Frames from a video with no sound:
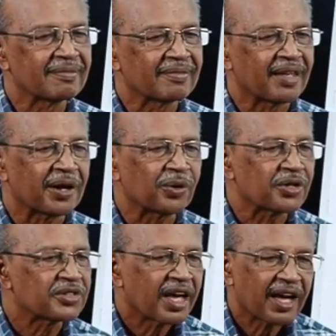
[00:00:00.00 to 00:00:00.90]
They are known
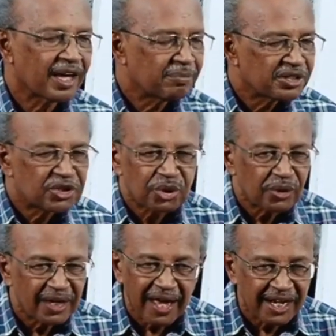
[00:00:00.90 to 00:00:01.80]
as
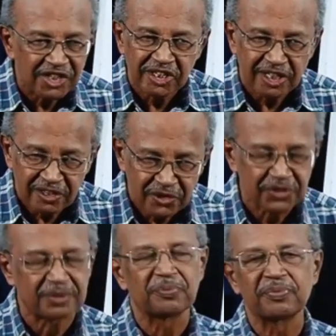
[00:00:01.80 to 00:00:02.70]
habitual
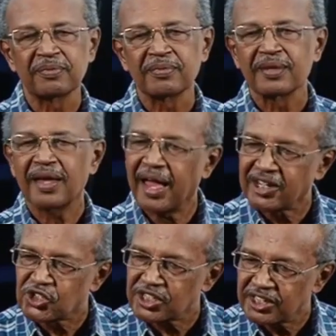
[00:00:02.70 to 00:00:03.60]
actions.
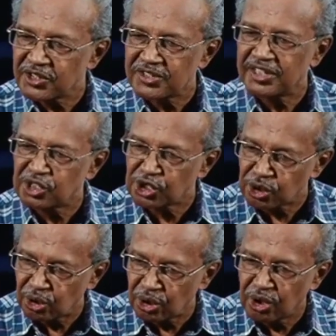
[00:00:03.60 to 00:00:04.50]
Actions that
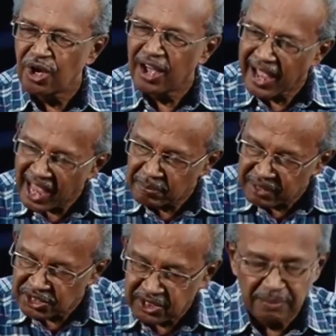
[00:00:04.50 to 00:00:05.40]
show
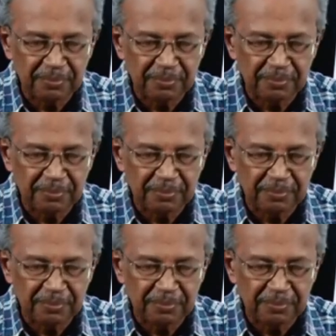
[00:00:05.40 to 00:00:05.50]
habit.